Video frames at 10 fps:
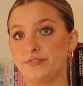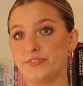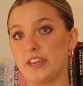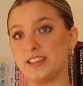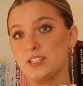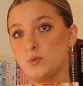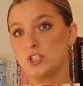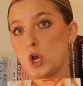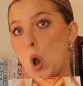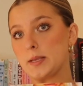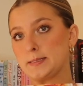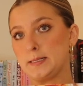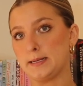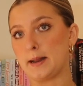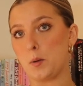Like, this was not a
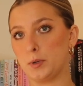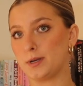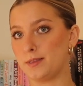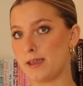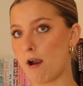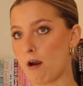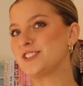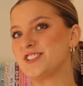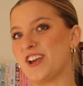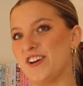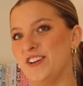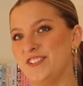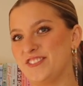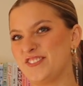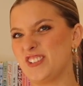standout book of the year, so
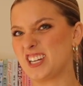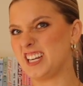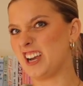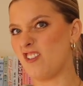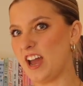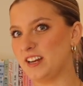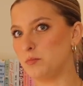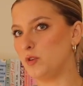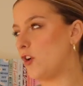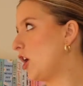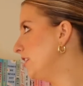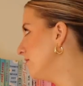we're gonna go ahead and move on.